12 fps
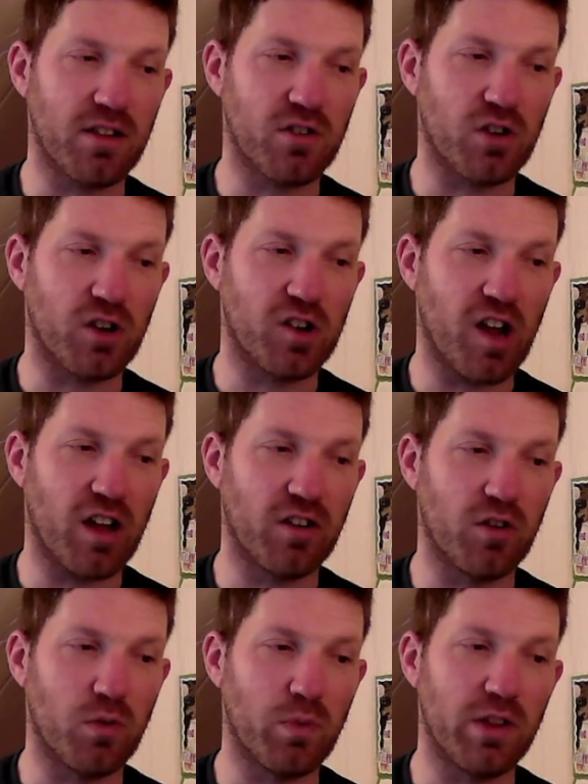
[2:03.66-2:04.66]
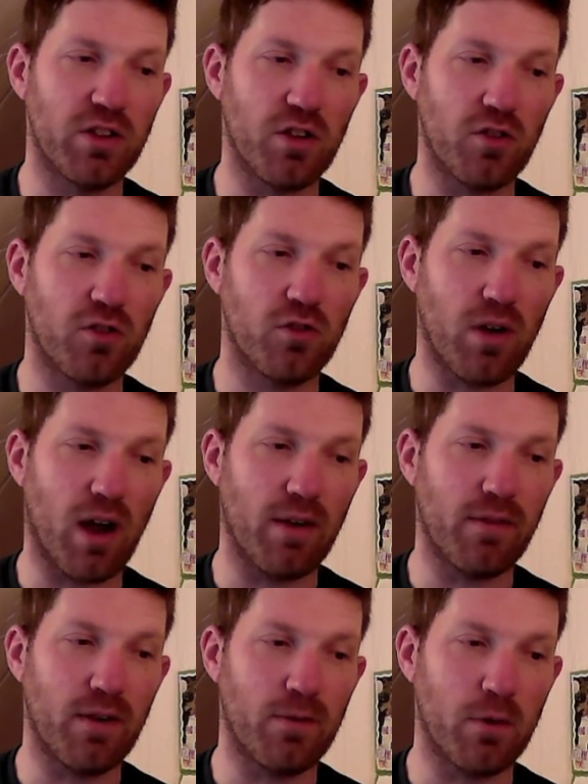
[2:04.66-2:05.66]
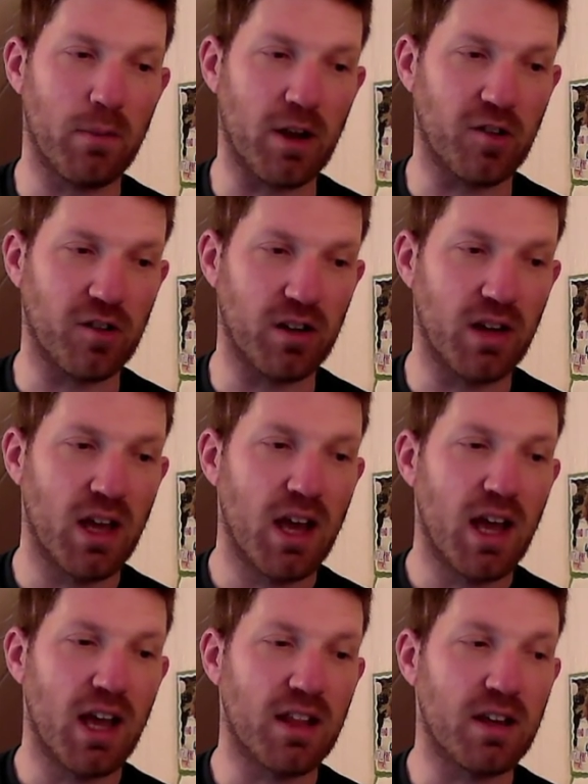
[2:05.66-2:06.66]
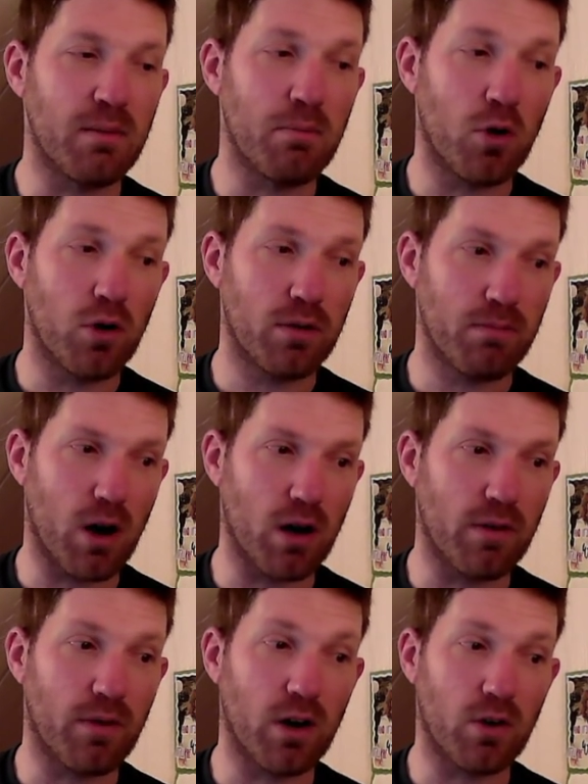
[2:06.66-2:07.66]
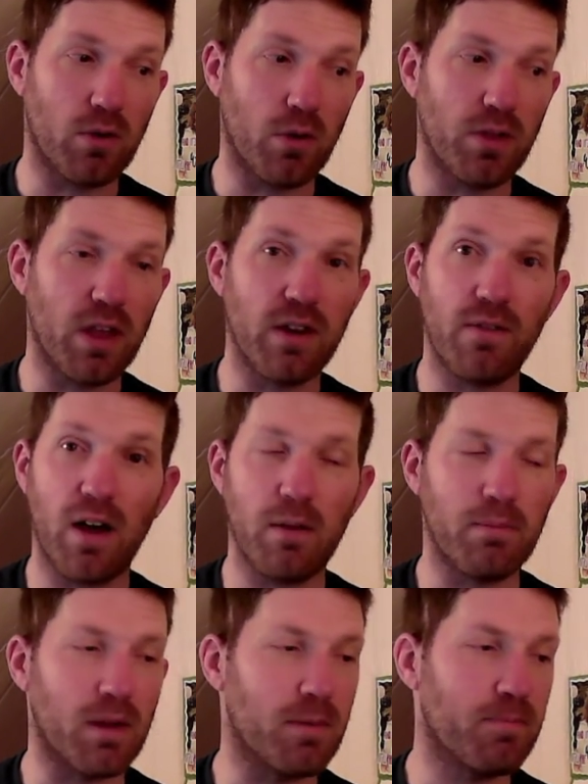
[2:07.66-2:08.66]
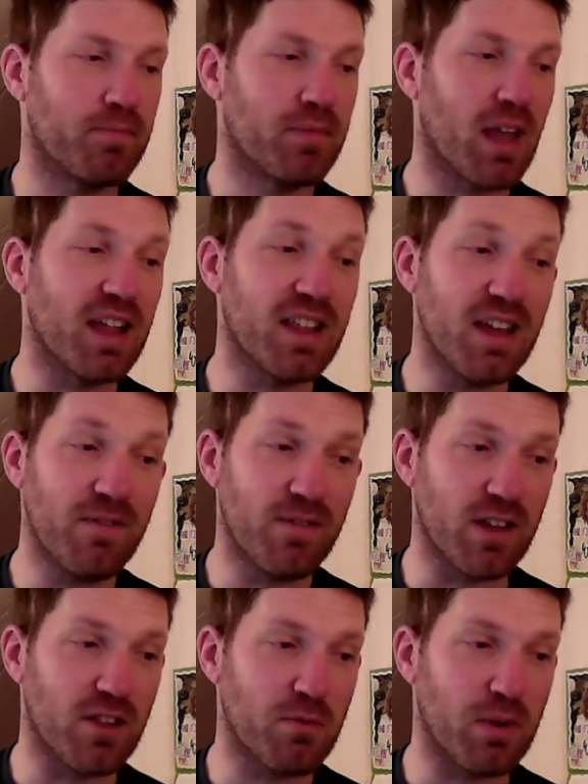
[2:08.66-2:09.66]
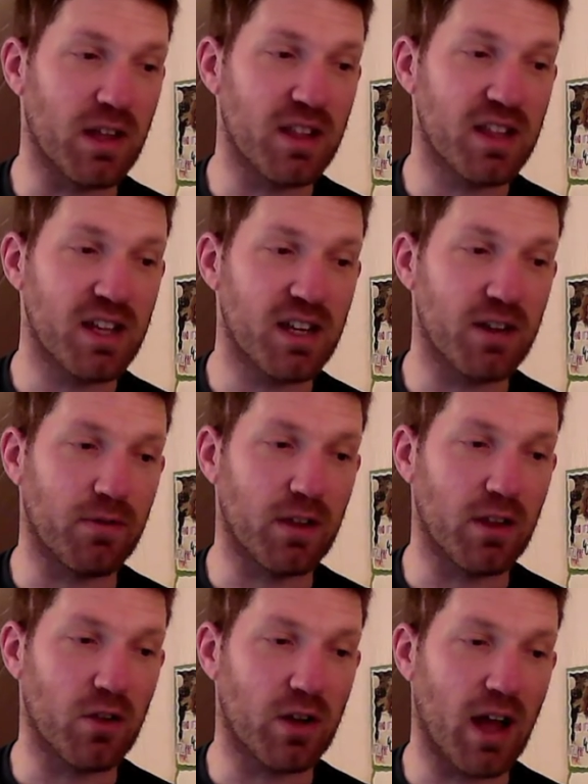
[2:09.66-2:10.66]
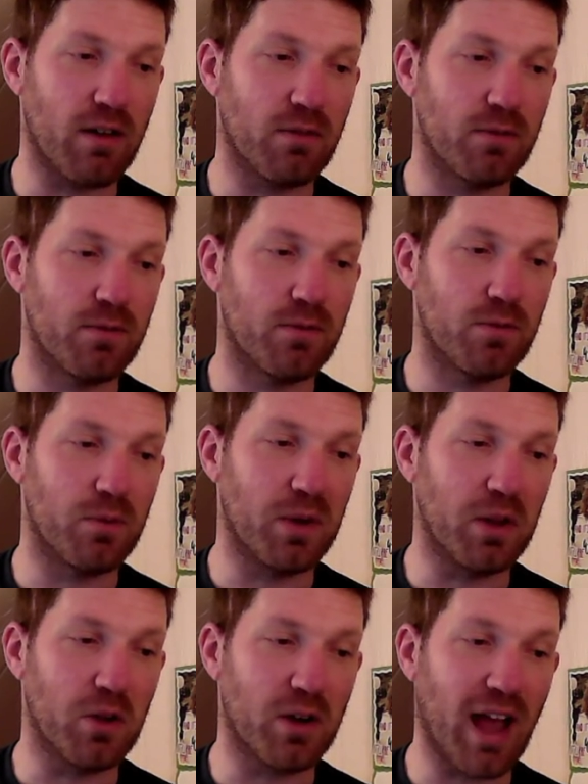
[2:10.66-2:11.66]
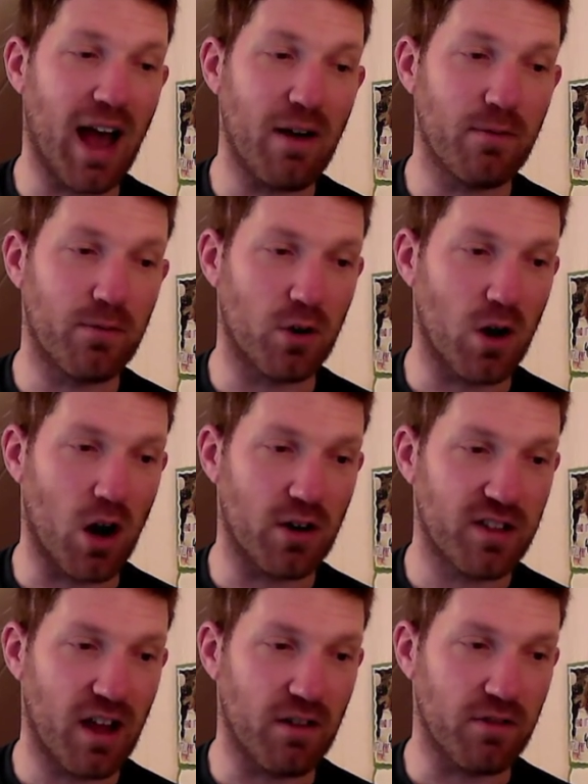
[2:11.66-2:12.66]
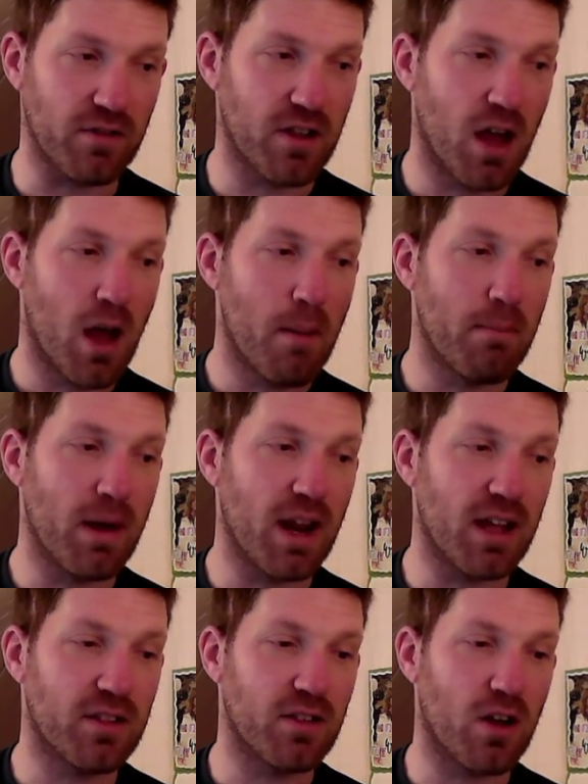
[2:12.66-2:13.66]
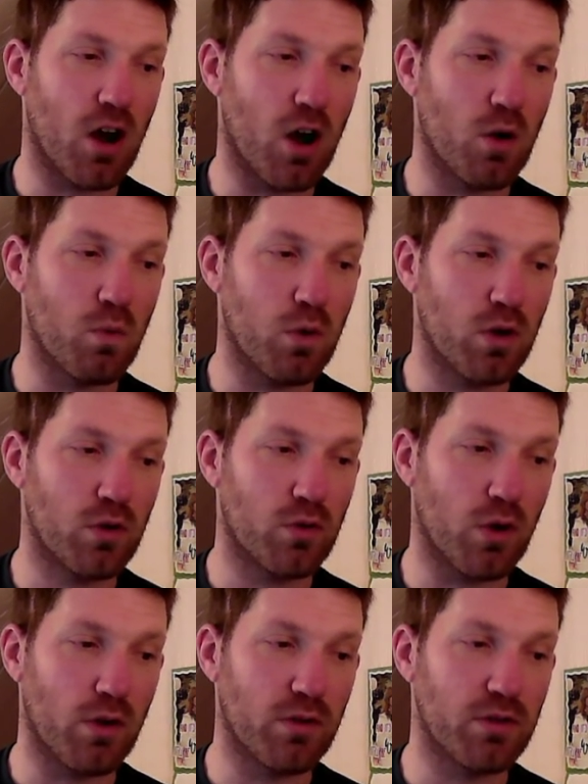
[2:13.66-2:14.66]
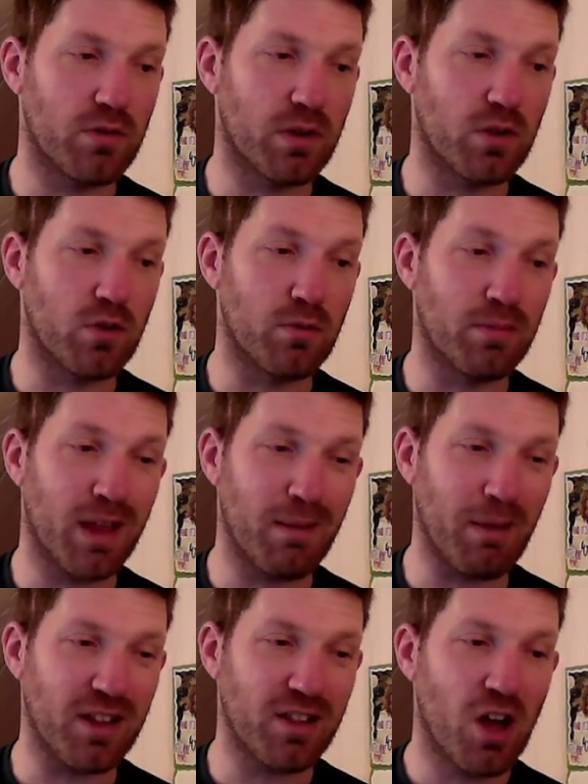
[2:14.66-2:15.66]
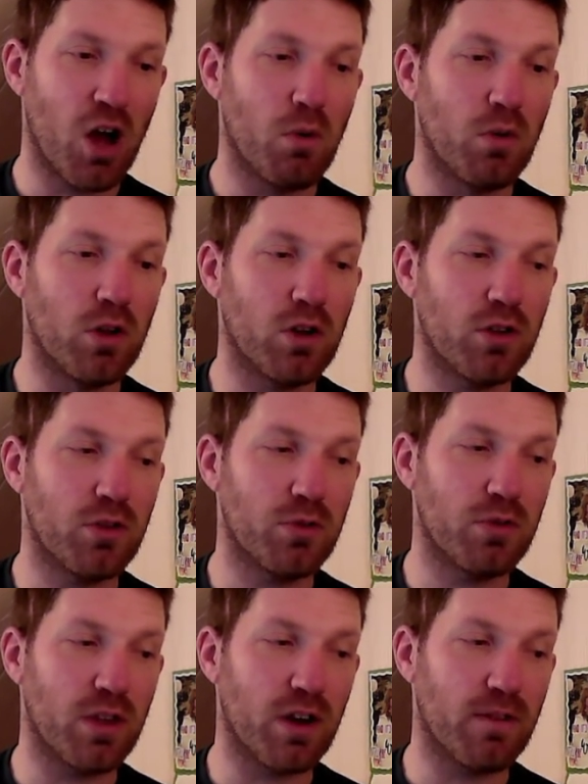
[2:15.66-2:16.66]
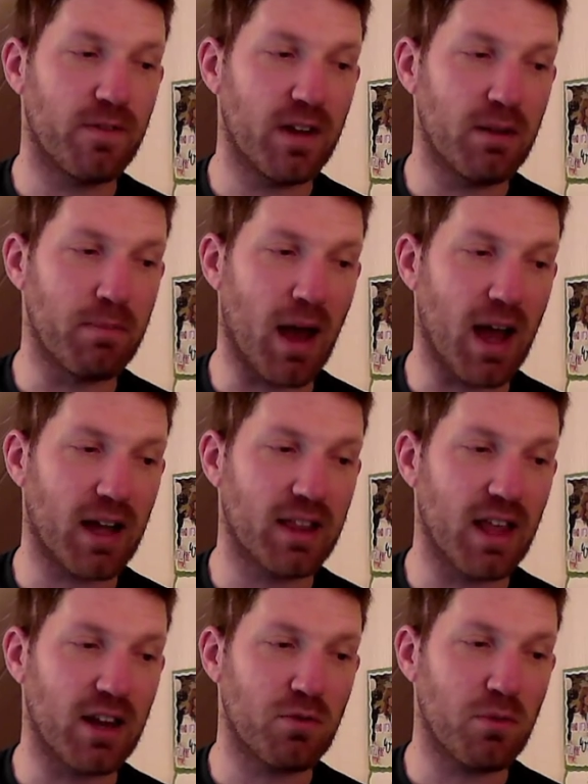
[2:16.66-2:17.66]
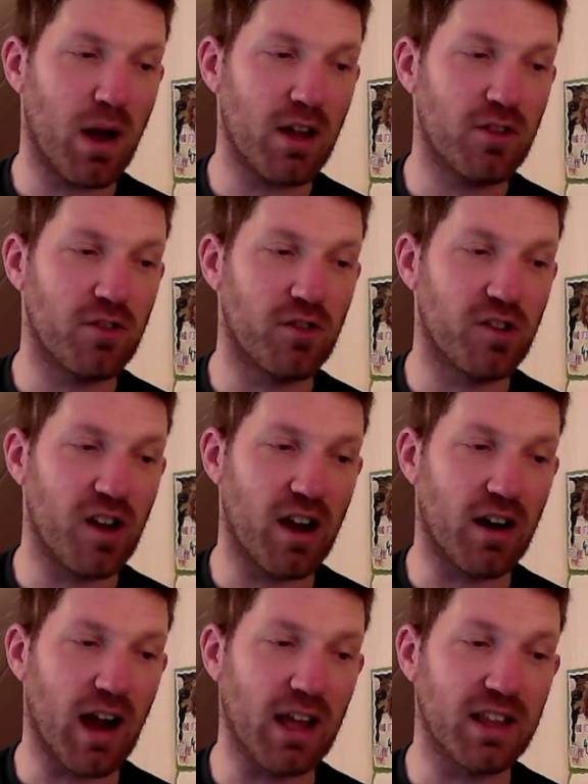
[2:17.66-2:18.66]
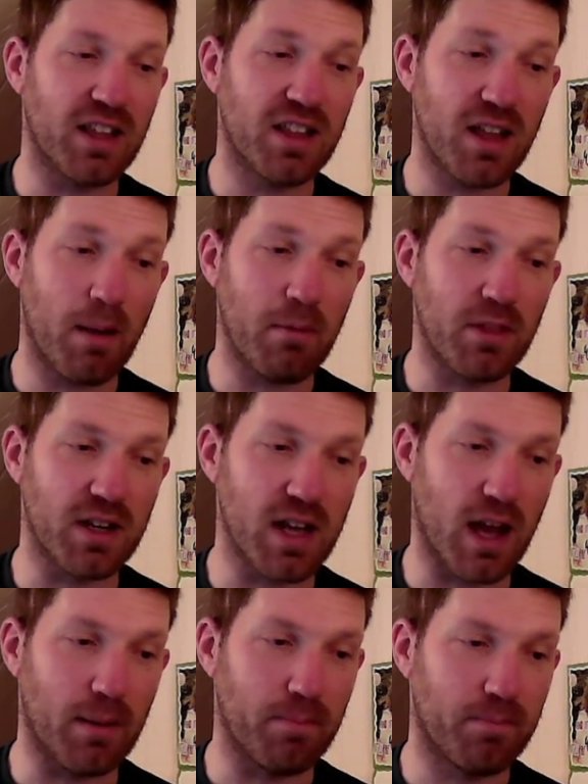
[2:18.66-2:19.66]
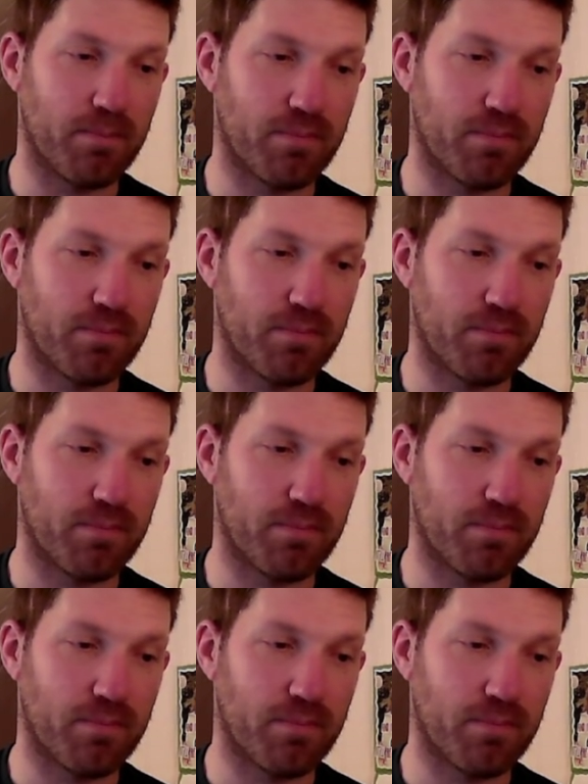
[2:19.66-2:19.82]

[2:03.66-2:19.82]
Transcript: during childhood, when social drive information is an important part of our growth and development. As infants, we instinctively look out for ourselves, but as our world grows to include playmates, we'll learn through their feedback that it's wise to share at least some of the time.